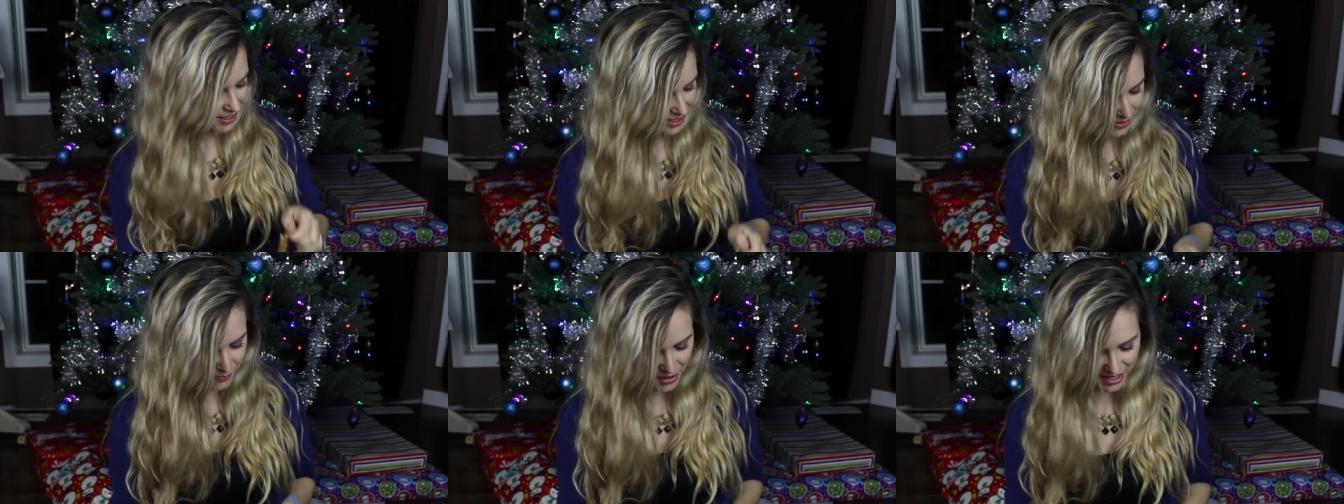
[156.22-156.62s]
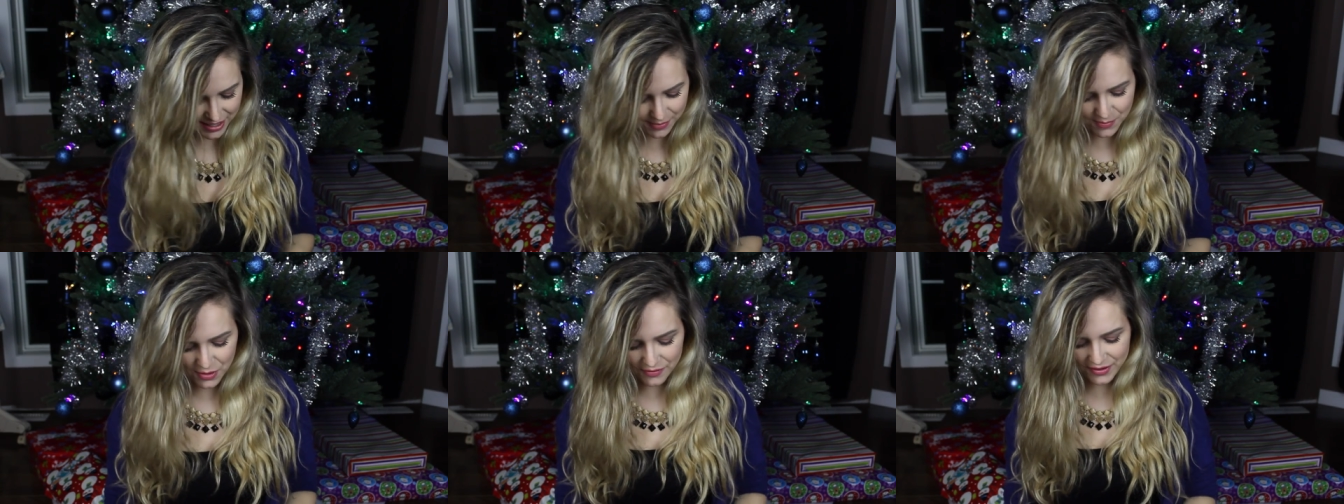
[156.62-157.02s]

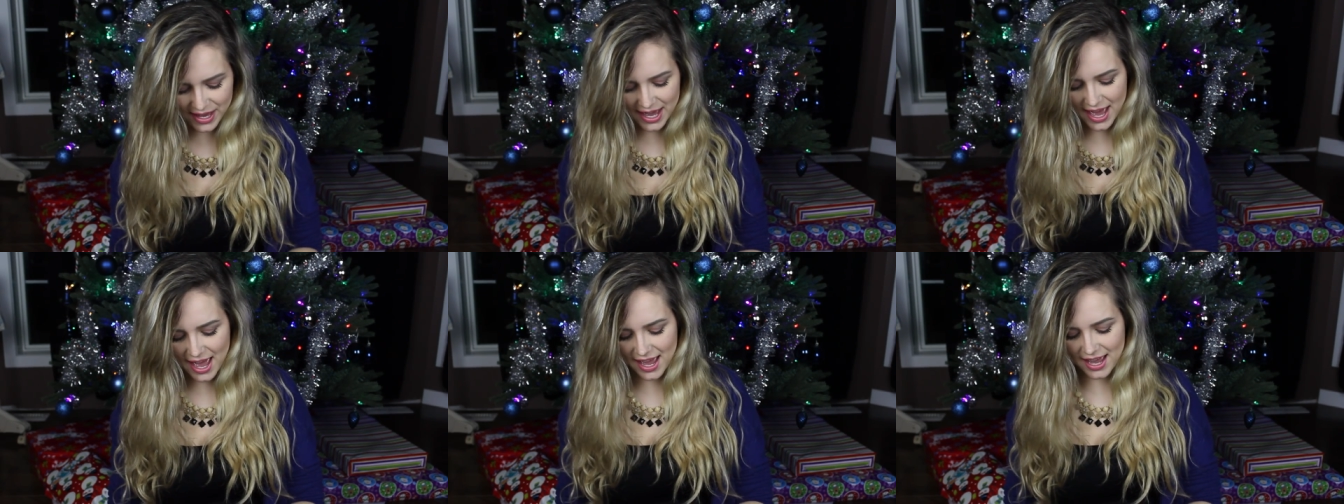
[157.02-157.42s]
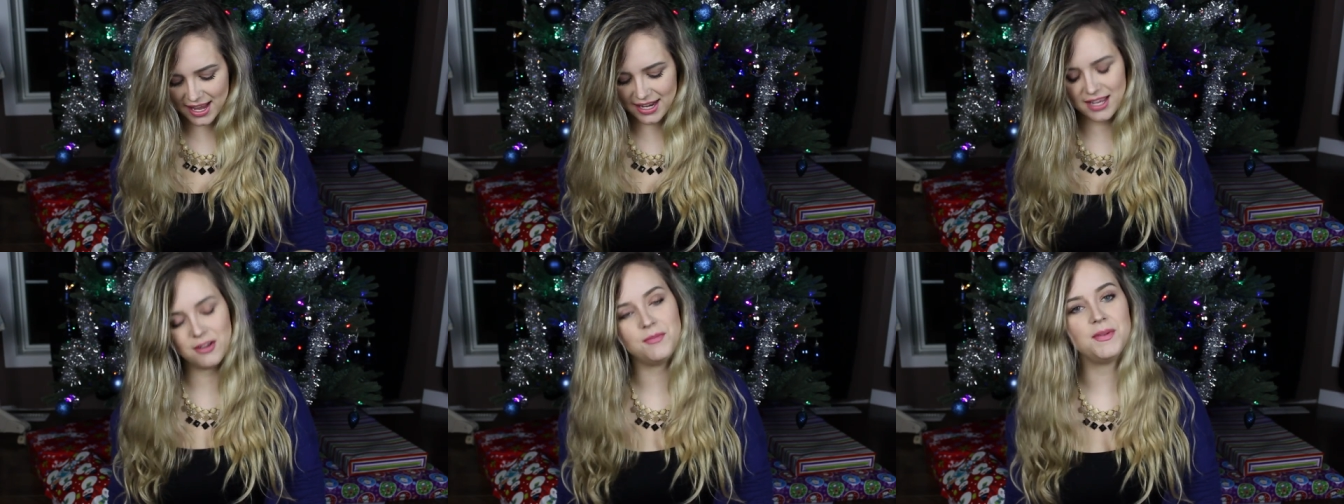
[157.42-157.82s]
Express movie,
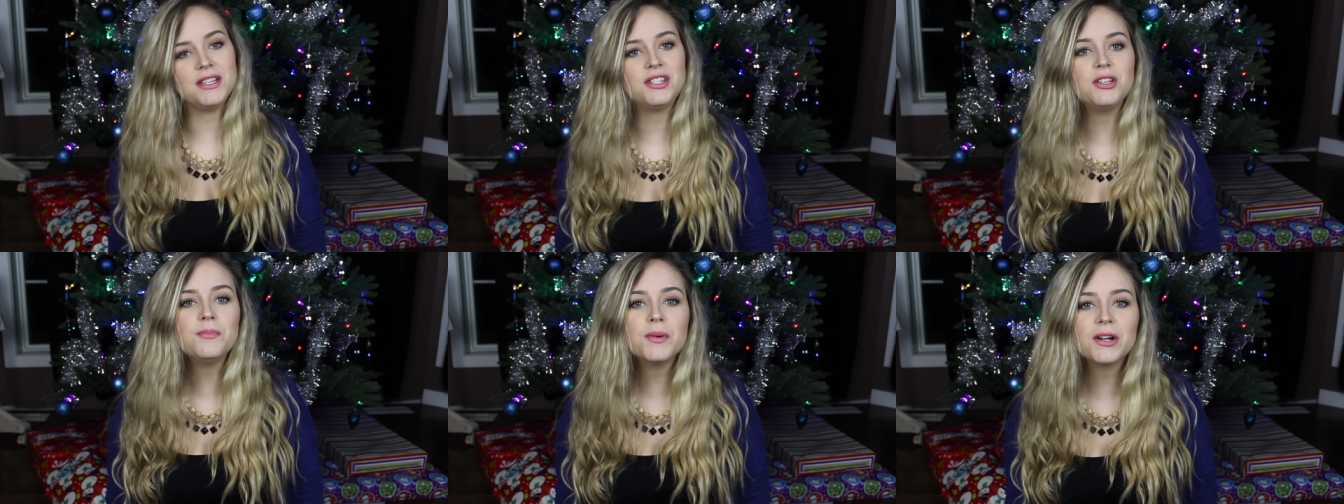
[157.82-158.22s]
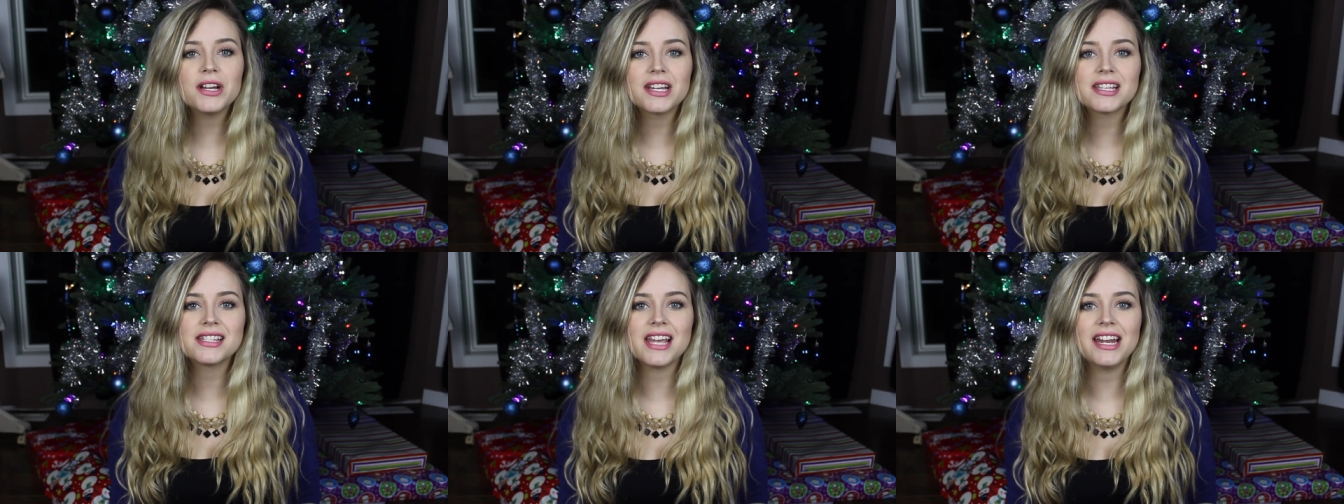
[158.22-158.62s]
and he'd be super
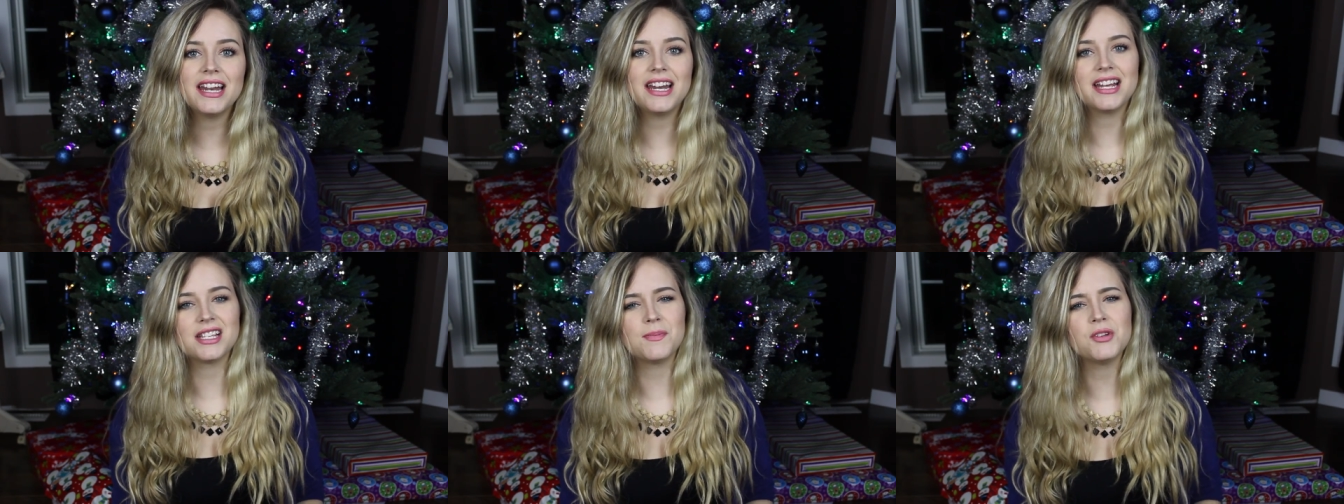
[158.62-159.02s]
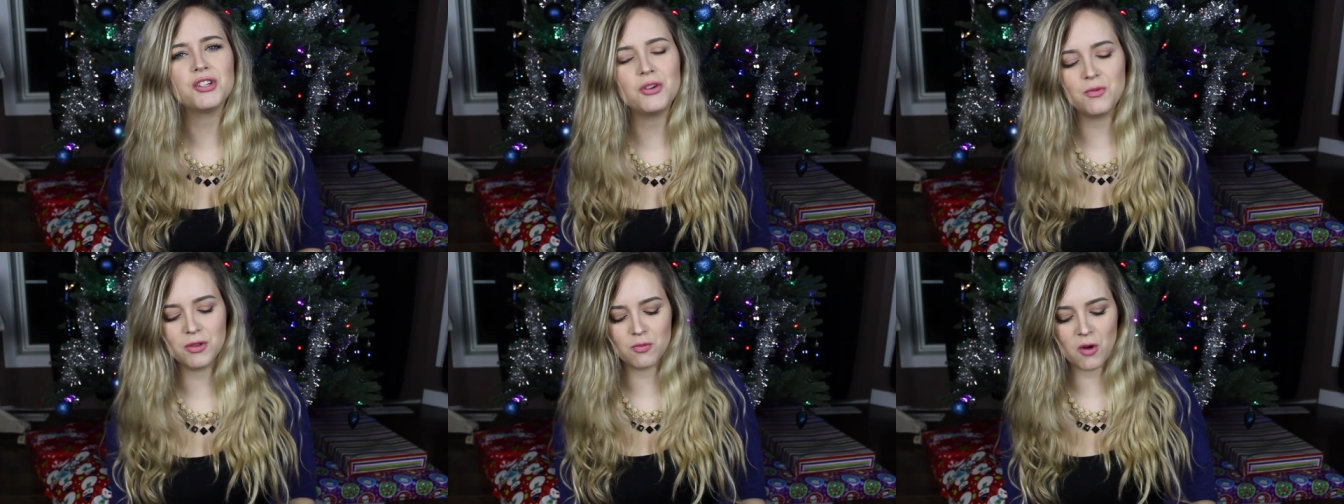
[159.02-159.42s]
excited,
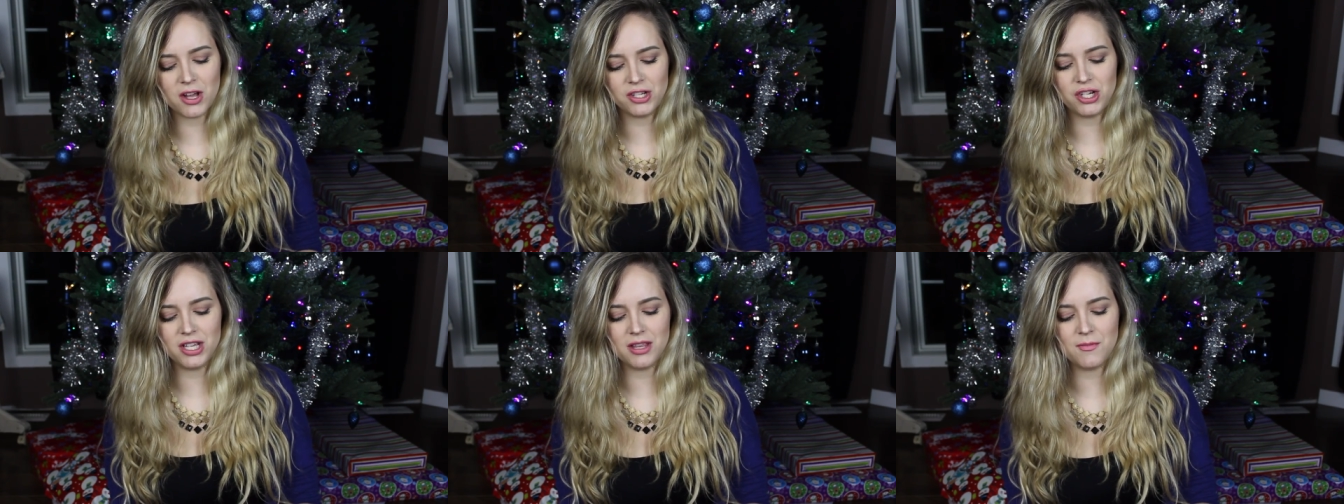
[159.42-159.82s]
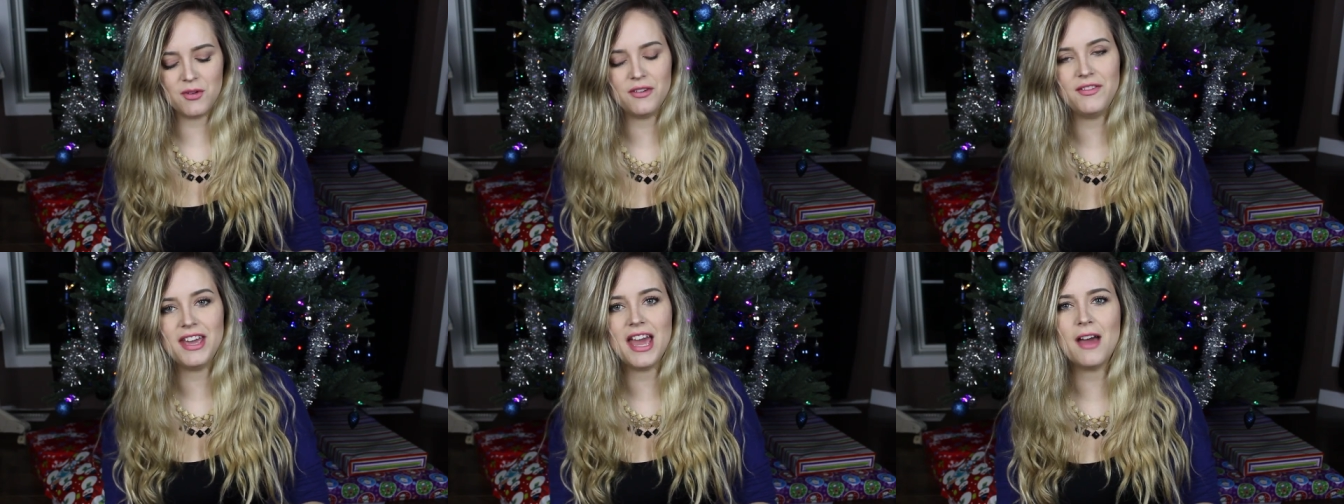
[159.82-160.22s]
especially with watching the
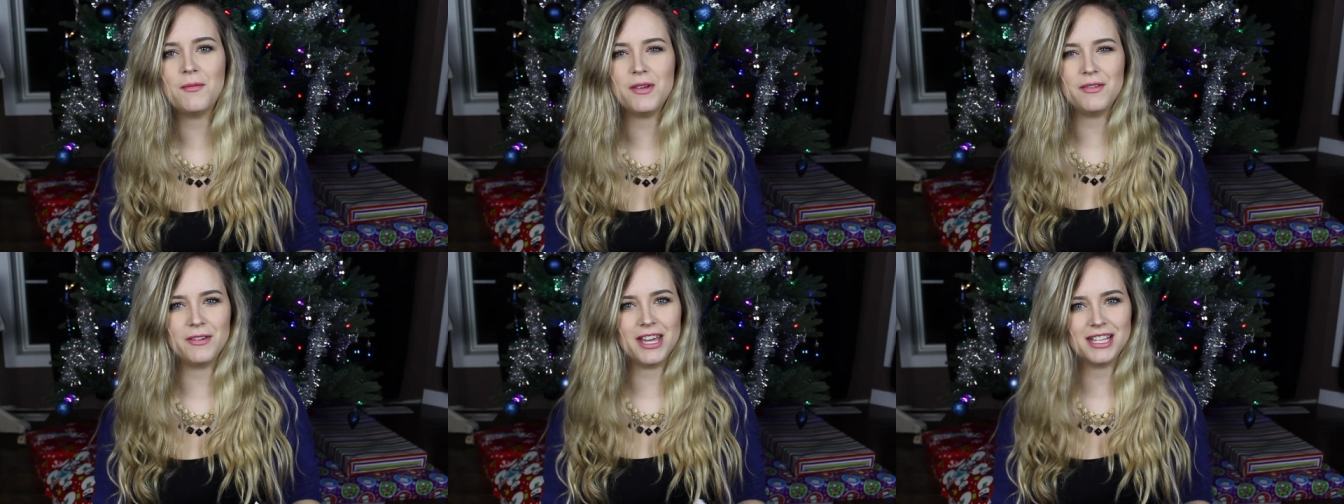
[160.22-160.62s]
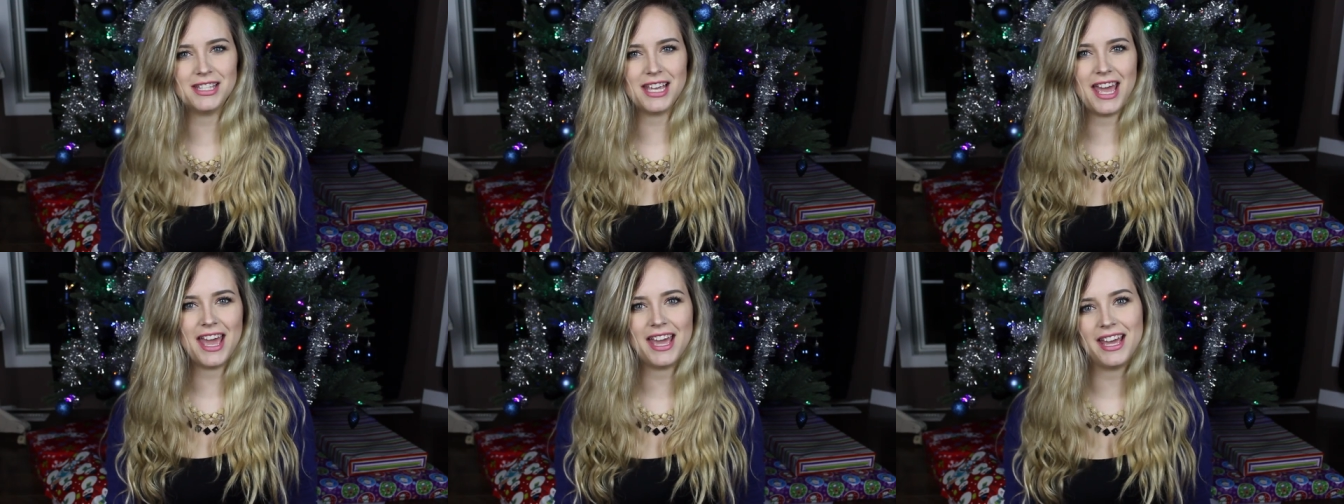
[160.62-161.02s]
movie, and we would get
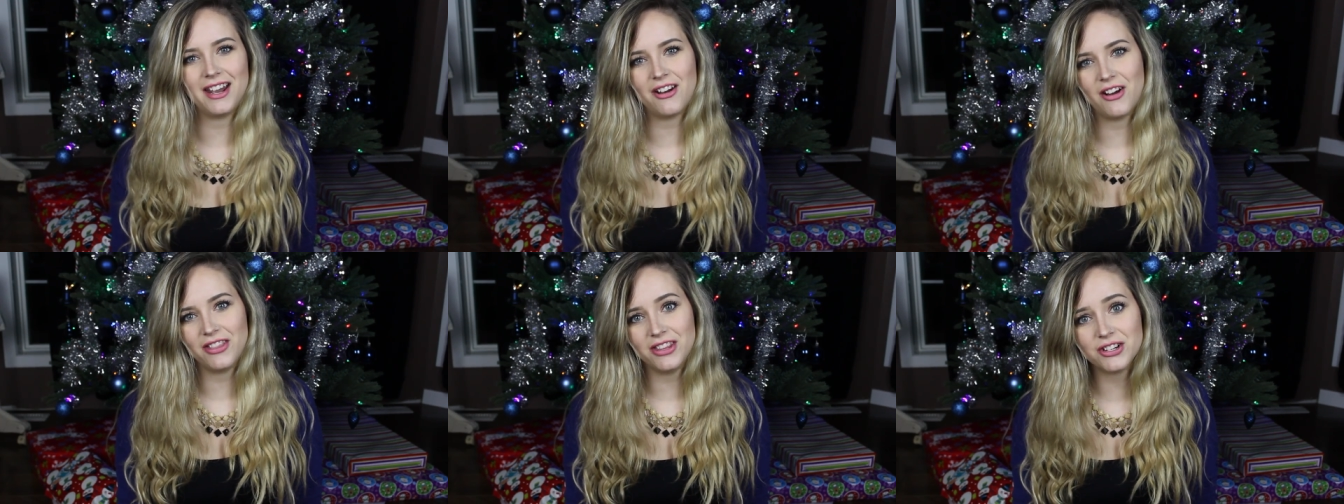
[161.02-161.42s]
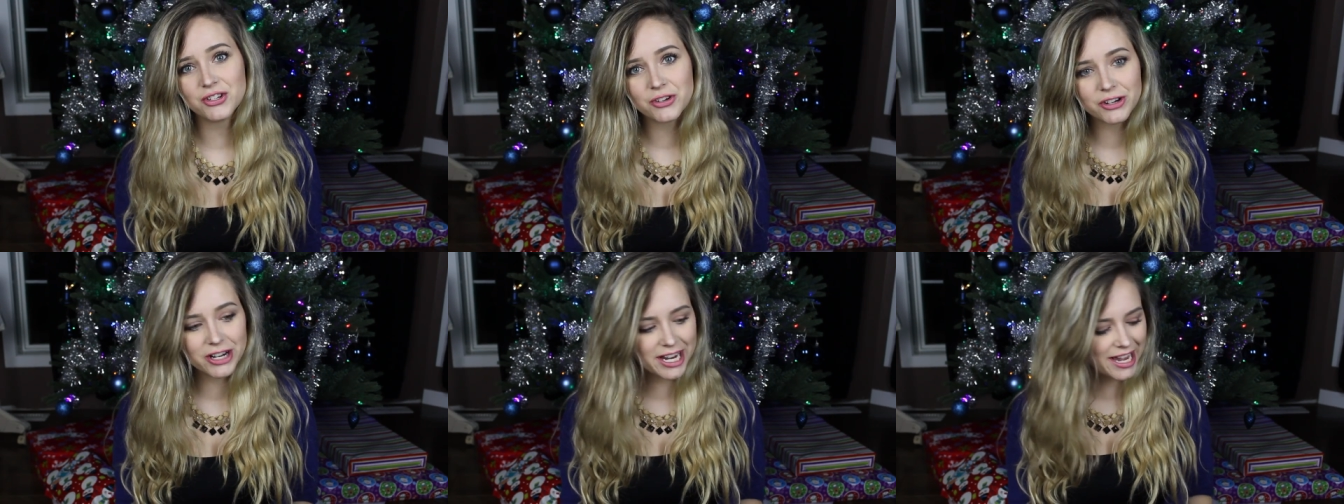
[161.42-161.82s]
to hang it on the
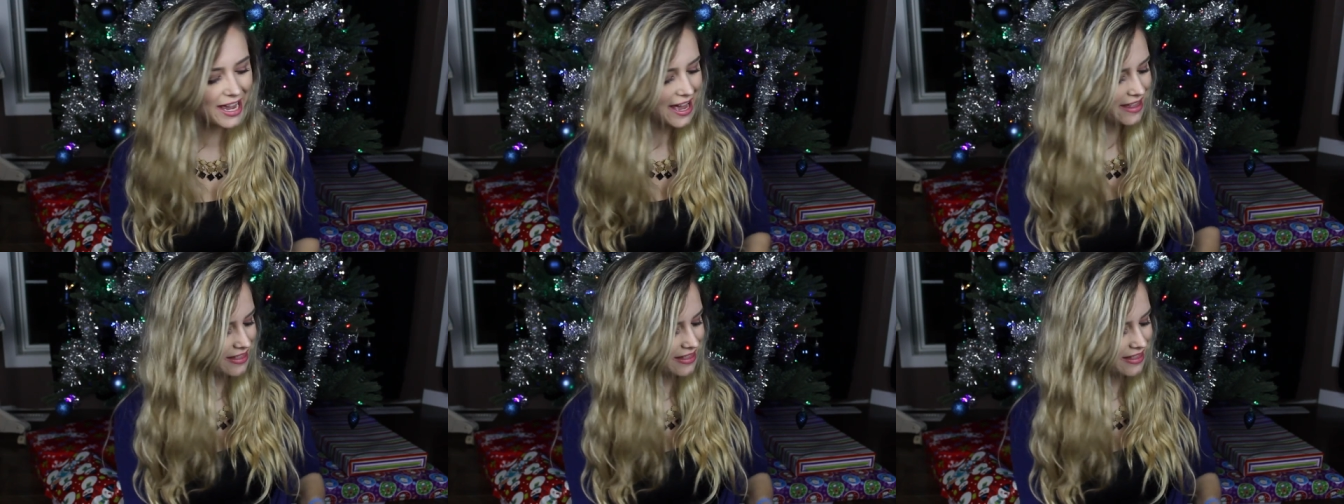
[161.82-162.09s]
tree,